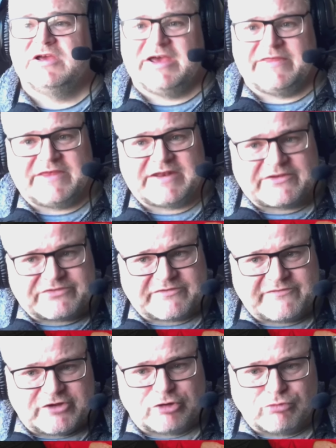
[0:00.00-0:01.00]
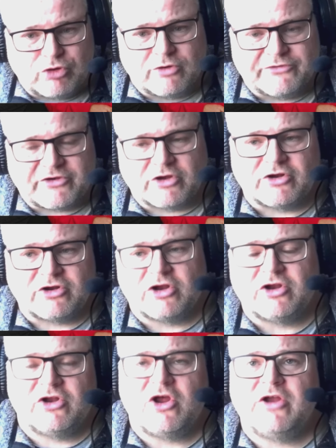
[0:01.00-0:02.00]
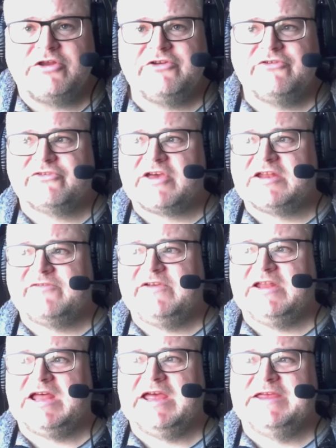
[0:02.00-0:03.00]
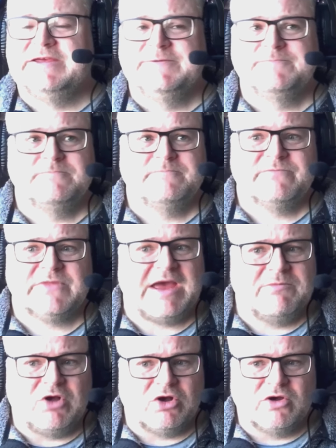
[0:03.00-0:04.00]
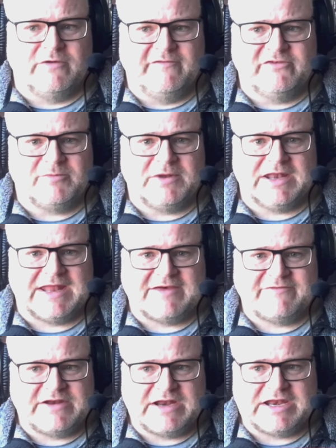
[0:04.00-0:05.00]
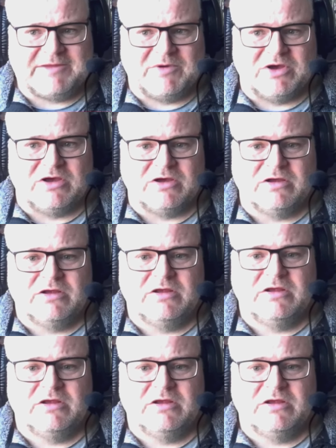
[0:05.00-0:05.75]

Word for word: And then as the film goes on and on and on, you just kind of feel like I'm not comfortable laughing anymore